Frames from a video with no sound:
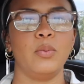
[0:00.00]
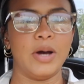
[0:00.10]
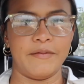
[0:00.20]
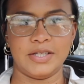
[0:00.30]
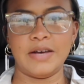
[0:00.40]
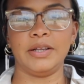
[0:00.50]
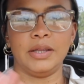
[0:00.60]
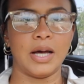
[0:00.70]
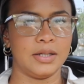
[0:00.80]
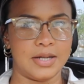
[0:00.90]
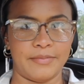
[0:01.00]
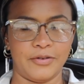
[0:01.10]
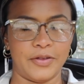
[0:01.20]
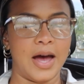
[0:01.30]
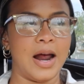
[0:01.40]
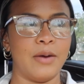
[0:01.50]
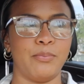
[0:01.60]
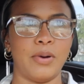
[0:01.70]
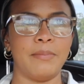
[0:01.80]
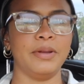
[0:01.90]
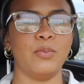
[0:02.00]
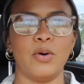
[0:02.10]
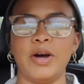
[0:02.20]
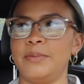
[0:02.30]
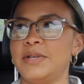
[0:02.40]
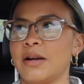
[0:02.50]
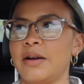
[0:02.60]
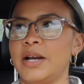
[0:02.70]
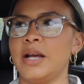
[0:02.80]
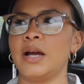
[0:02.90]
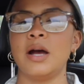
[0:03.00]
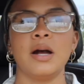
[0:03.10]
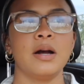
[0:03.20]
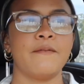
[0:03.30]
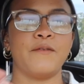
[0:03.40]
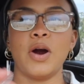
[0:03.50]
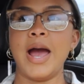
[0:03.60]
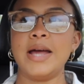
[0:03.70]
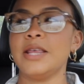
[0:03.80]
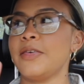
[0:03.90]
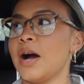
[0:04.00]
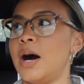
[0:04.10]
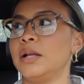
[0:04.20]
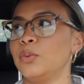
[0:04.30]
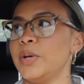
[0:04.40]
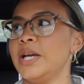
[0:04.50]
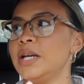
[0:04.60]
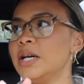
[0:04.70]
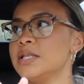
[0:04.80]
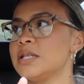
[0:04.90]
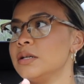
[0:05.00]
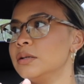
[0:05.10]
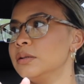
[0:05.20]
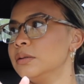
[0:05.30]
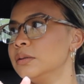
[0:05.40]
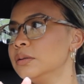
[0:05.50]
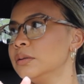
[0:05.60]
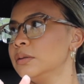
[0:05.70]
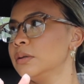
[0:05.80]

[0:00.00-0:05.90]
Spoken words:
We obviously have a lot of time for that. I probably won't end up decorating for anything Halloween until